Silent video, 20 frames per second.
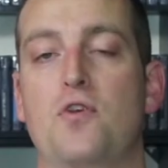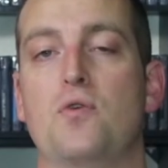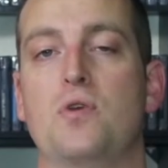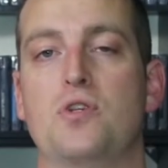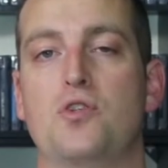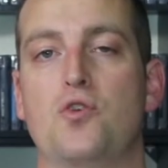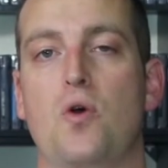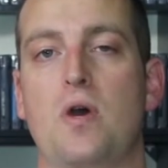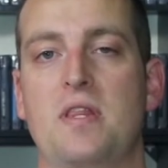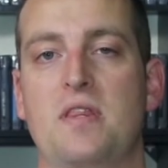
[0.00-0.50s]
you
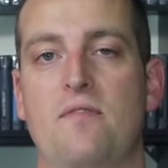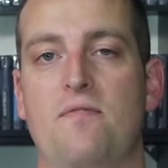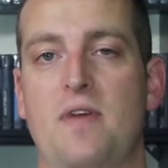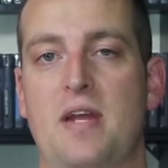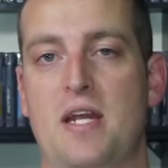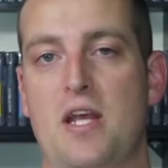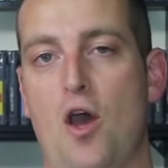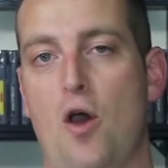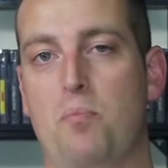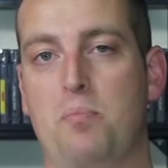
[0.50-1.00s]
enjoyed the
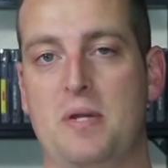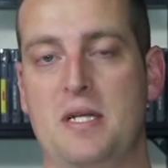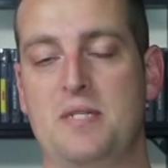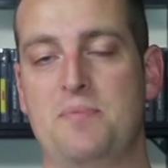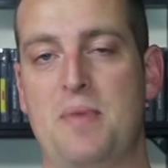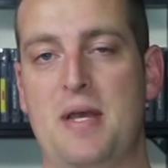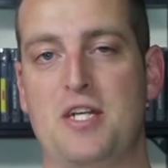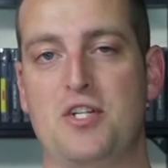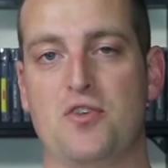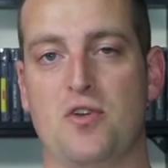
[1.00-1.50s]
video,
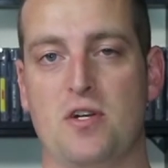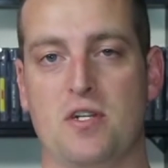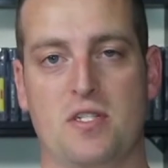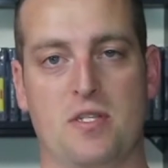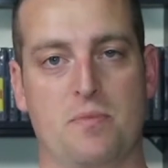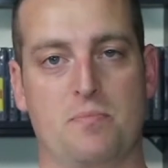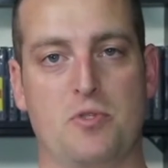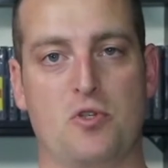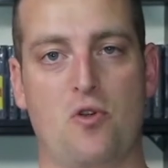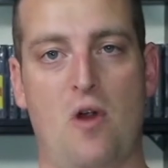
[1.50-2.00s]
please make sure to
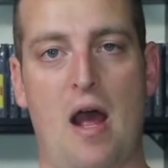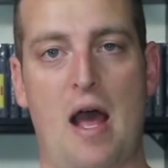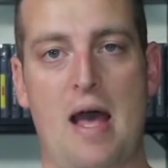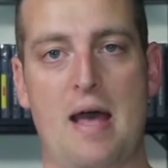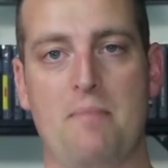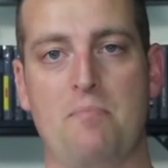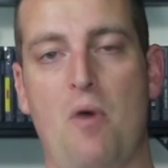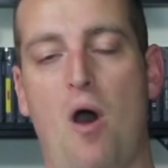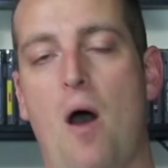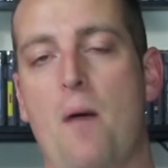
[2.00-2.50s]
subscribe.